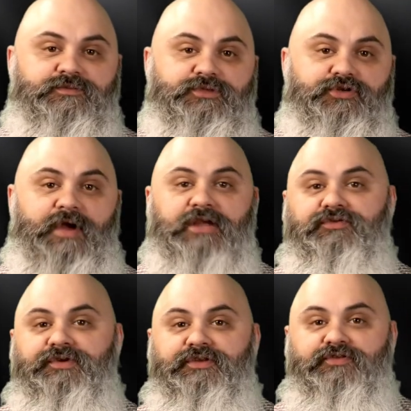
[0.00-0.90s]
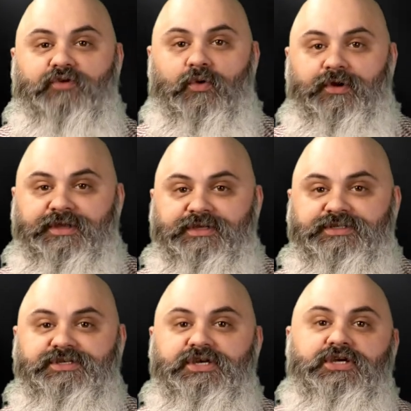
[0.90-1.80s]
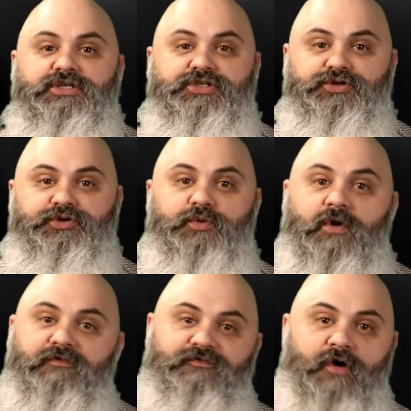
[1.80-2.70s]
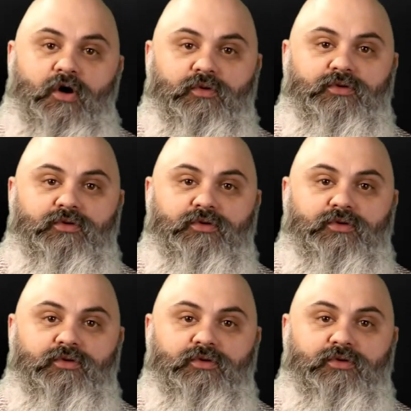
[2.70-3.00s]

directory authorities to vote